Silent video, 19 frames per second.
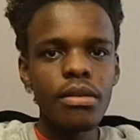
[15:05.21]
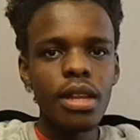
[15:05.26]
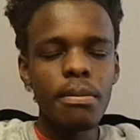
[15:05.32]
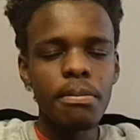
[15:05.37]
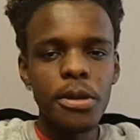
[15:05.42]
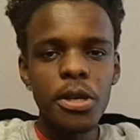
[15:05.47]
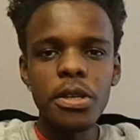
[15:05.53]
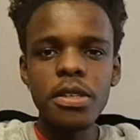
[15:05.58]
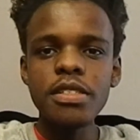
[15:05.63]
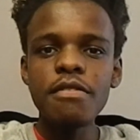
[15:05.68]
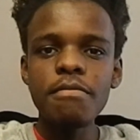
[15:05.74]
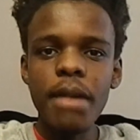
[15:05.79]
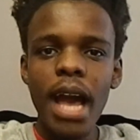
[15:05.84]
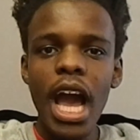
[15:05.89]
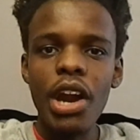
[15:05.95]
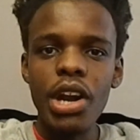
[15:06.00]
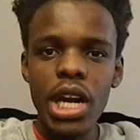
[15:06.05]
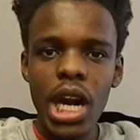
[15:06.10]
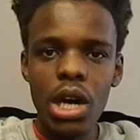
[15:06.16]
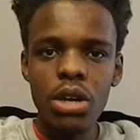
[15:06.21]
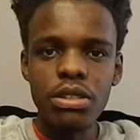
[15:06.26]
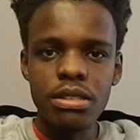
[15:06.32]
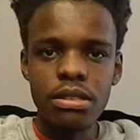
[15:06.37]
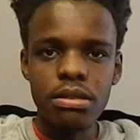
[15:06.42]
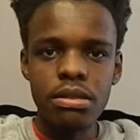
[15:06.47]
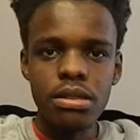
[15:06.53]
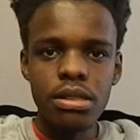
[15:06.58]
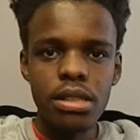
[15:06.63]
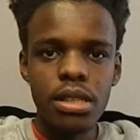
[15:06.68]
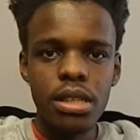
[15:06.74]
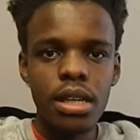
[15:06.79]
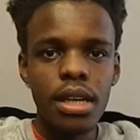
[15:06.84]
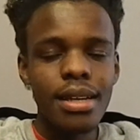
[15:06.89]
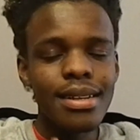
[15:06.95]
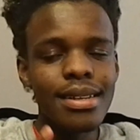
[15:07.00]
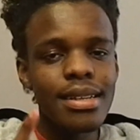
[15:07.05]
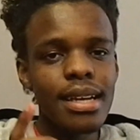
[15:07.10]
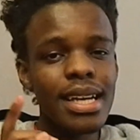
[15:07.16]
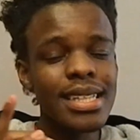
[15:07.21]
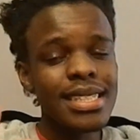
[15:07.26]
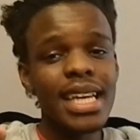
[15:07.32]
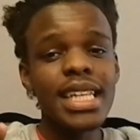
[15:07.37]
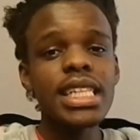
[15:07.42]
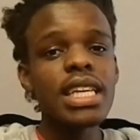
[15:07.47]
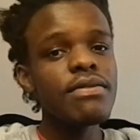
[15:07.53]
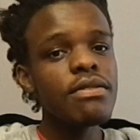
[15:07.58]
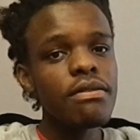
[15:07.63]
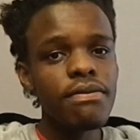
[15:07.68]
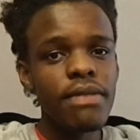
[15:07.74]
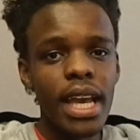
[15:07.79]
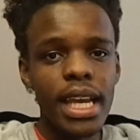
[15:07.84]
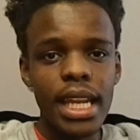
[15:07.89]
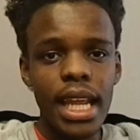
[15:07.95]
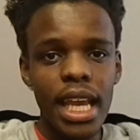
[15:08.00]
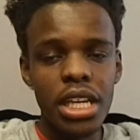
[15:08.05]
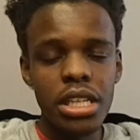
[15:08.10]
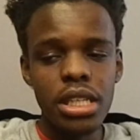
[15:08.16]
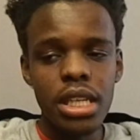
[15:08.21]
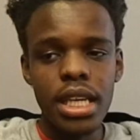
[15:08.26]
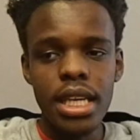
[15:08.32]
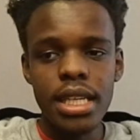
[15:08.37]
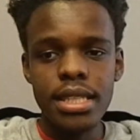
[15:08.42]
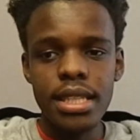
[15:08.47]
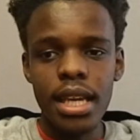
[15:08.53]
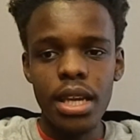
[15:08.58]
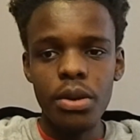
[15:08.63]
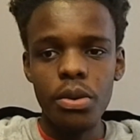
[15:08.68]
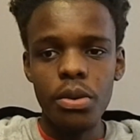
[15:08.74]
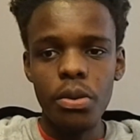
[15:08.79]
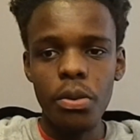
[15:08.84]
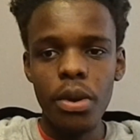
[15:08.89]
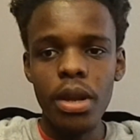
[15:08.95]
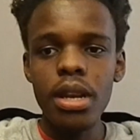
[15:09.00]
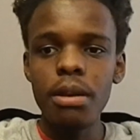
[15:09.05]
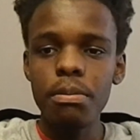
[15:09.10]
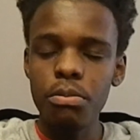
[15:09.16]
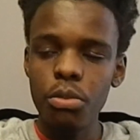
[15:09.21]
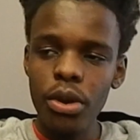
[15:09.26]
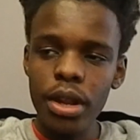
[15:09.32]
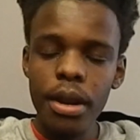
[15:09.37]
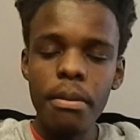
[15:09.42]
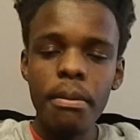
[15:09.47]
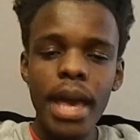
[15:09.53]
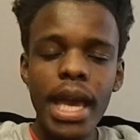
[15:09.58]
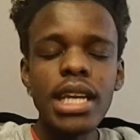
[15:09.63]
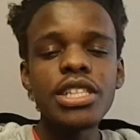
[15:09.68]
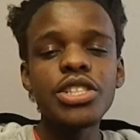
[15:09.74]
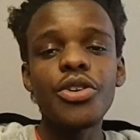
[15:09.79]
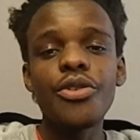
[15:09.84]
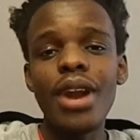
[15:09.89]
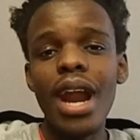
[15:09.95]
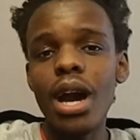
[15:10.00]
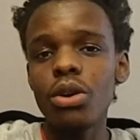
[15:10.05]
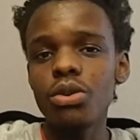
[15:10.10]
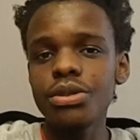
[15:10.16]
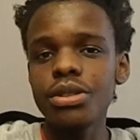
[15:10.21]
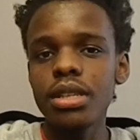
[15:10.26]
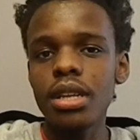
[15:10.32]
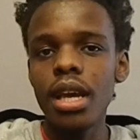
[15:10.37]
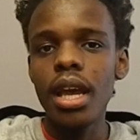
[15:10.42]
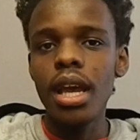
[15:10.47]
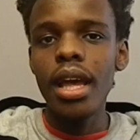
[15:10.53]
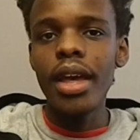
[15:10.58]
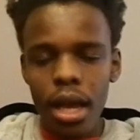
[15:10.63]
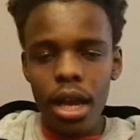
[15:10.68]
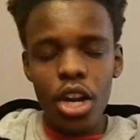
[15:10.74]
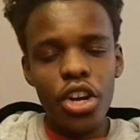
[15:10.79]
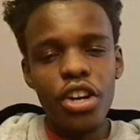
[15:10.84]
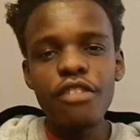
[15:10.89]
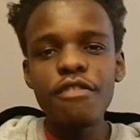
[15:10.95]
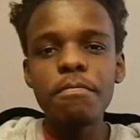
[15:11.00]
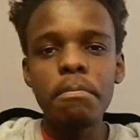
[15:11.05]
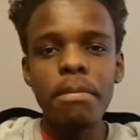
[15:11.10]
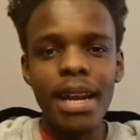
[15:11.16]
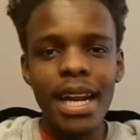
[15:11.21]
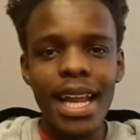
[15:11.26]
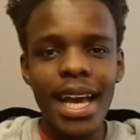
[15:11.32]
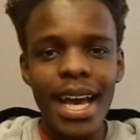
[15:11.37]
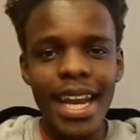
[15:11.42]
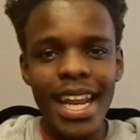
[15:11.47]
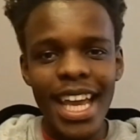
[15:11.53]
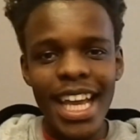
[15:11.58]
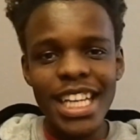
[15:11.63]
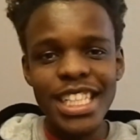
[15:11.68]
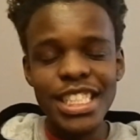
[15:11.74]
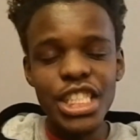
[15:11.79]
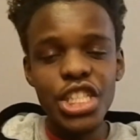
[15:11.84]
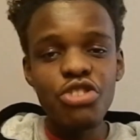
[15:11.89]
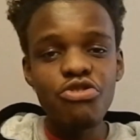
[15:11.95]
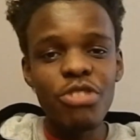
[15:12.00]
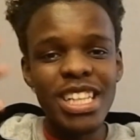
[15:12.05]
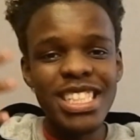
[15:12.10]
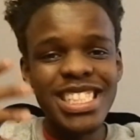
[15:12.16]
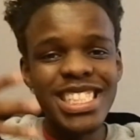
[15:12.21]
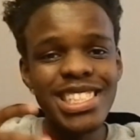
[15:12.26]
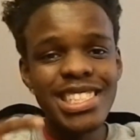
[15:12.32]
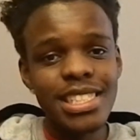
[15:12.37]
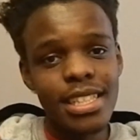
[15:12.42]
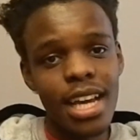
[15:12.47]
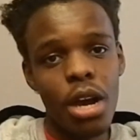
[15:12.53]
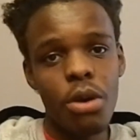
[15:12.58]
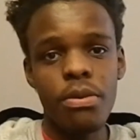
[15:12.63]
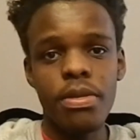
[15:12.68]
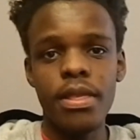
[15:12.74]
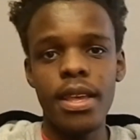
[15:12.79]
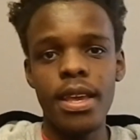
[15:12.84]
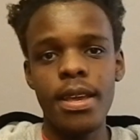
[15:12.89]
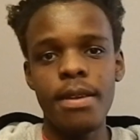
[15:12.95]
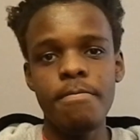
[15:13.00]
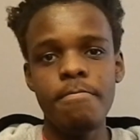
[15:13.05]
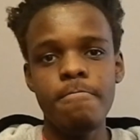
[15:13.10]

because of my arousal, a scientific fact actually is that when a man is aroused, a lot of blood actually rushes down there,